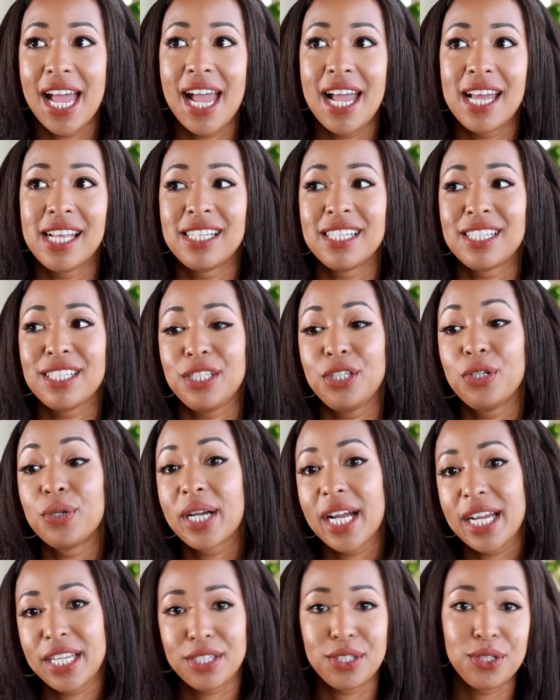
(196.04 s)
and you
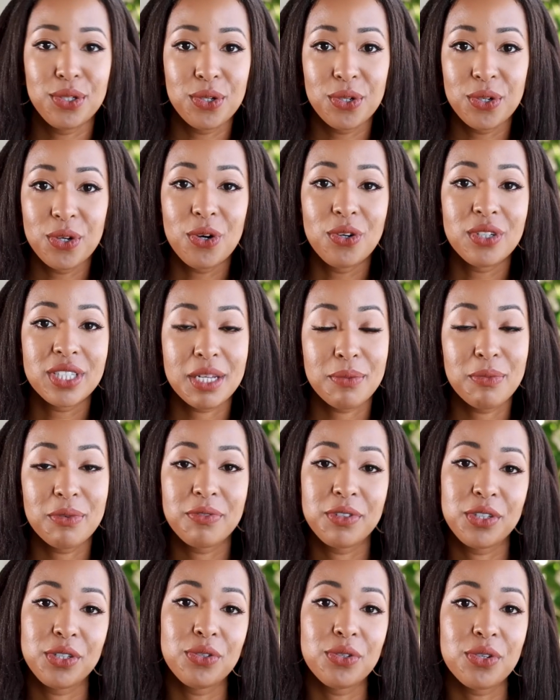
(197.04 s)
guys know, or some
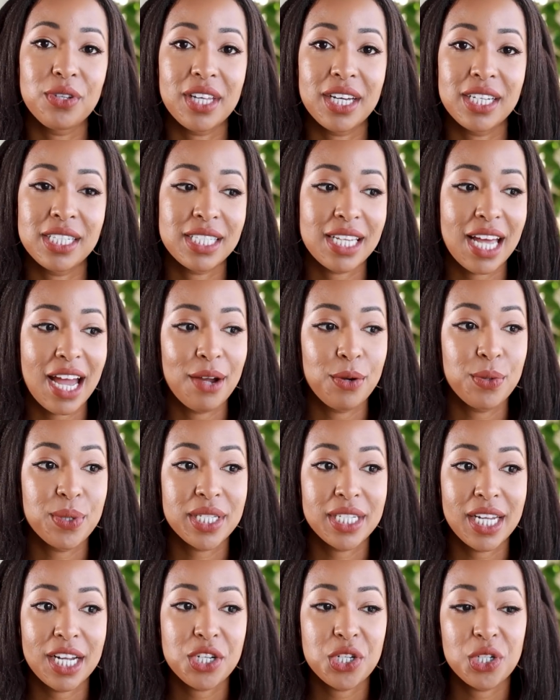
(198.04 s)
of you know, that I
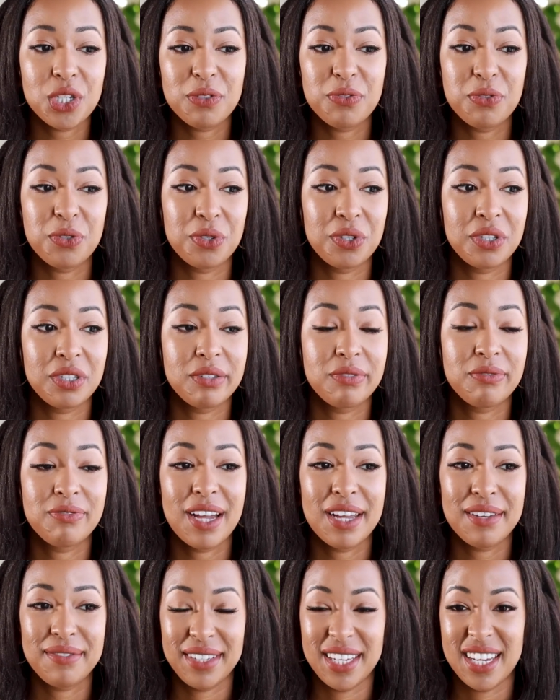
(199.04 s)
was natural for
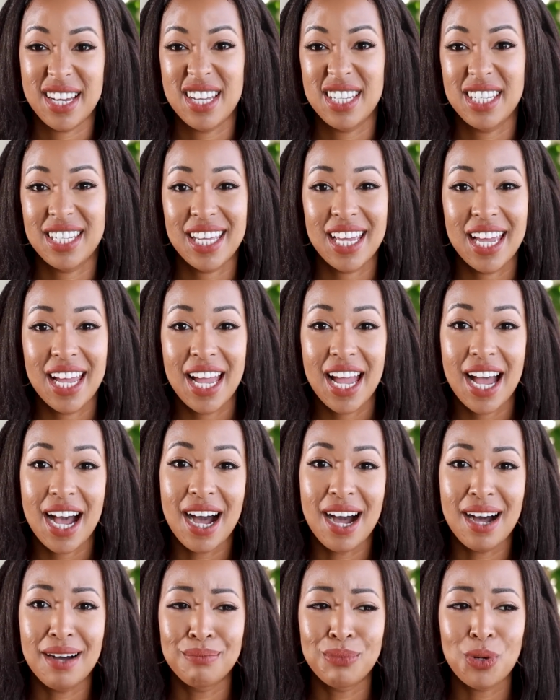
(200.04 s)
5 years,
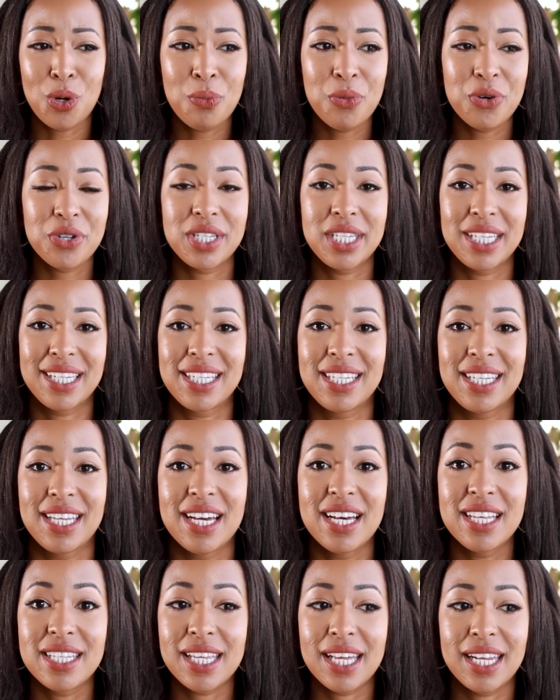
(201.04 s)
almost 6
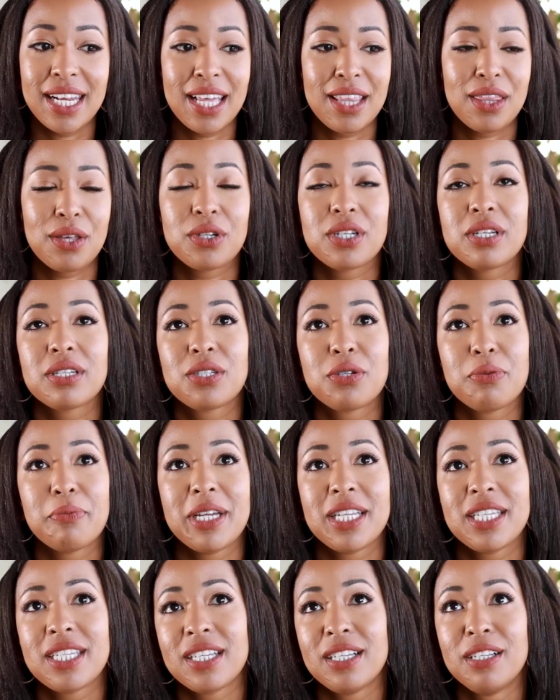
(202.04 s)
years, and I thought to
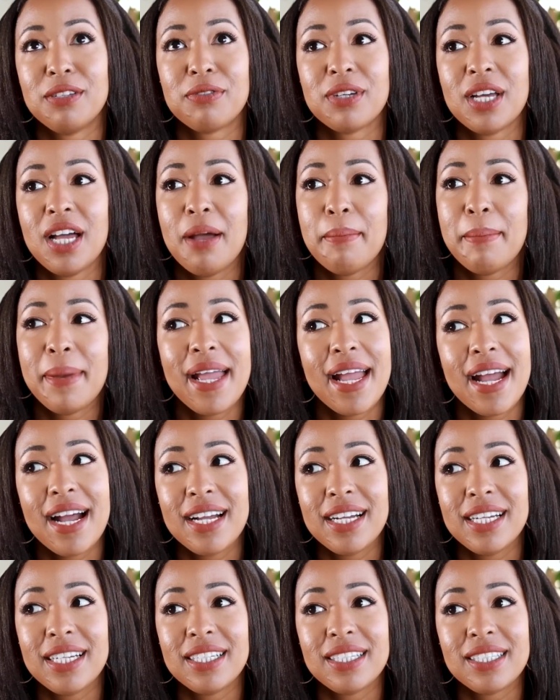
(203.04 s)
myself, my
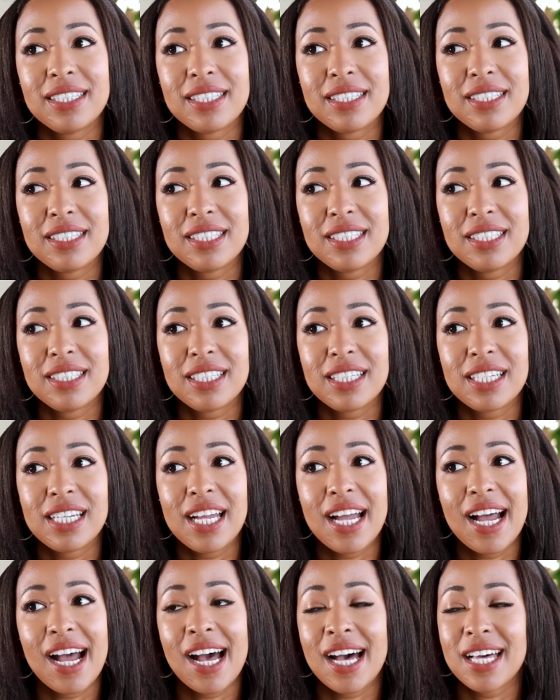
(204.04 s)
hair
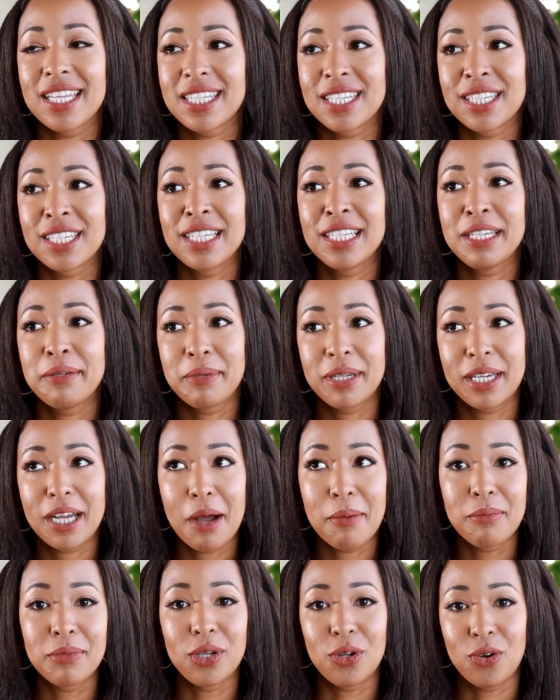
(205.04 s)
has really
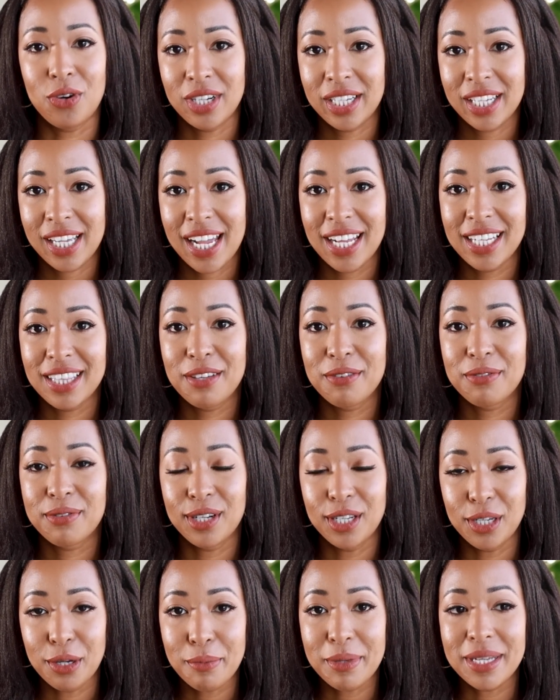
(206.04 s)
become long and the
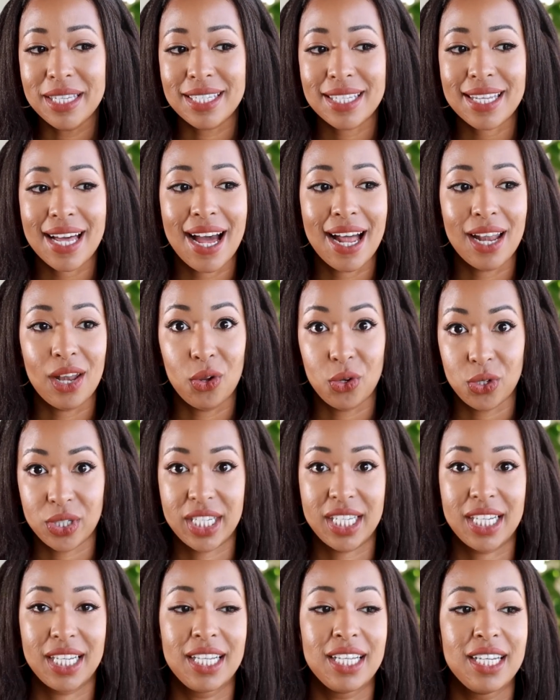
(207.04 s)
volume is a
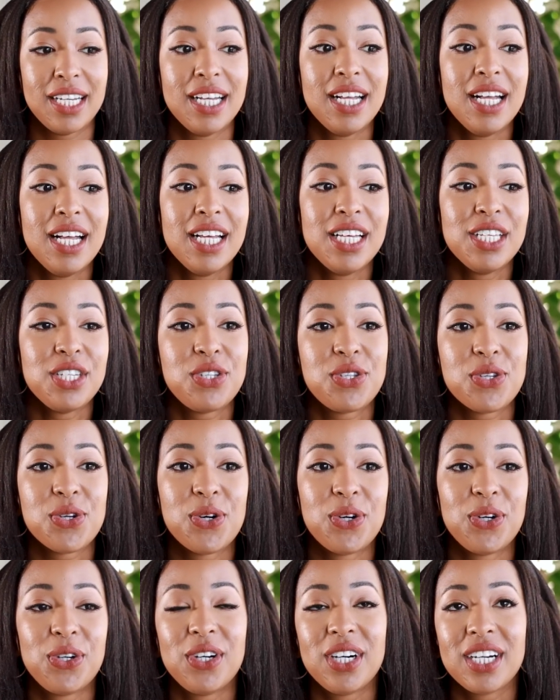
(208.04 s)
lot.
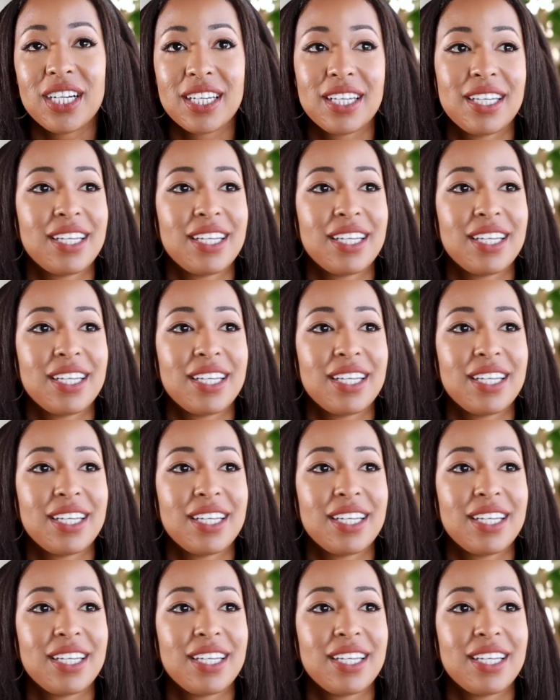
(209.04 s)
So